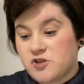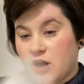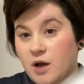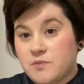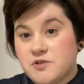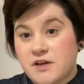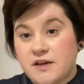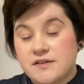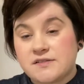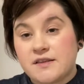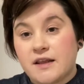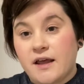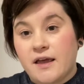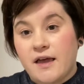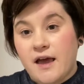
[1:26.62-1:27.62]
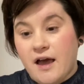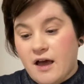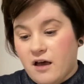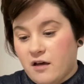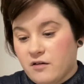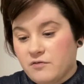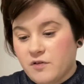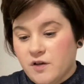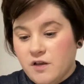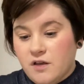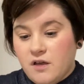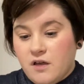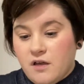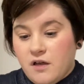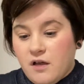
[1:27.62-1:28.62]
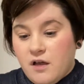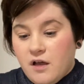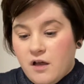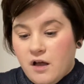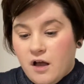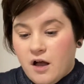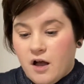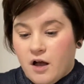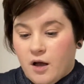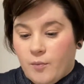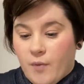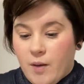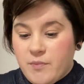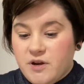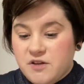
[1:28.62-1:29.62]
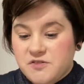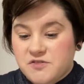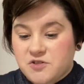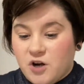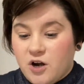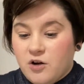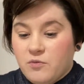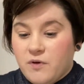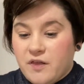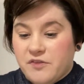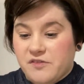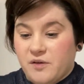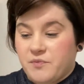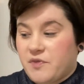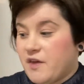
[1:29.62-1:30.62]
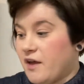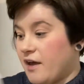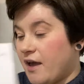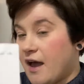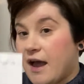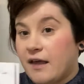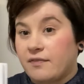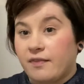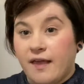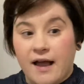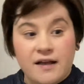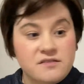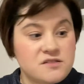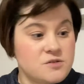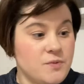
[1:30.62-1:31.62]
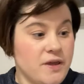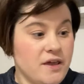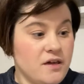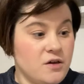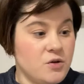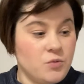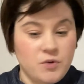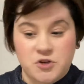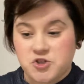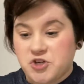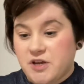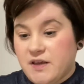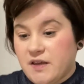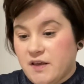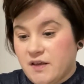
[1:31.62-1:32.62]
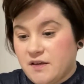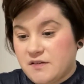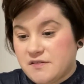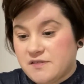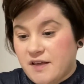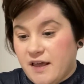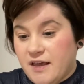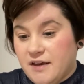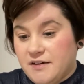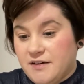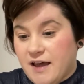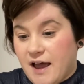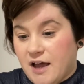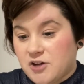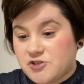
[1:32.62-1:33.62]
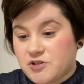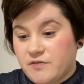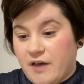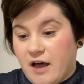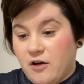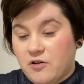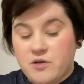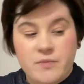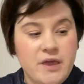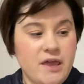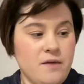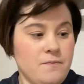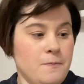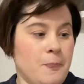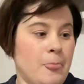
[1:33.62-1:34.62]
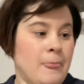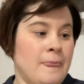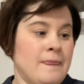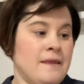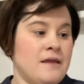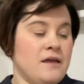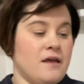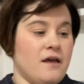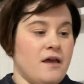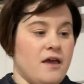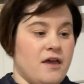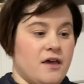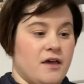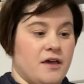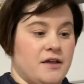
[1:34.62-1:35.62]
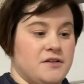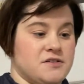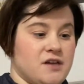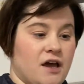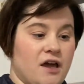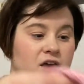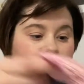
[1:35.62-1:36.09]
objects that I have. I'm going to start with something I had last week, which is a dash of Alchemy. And I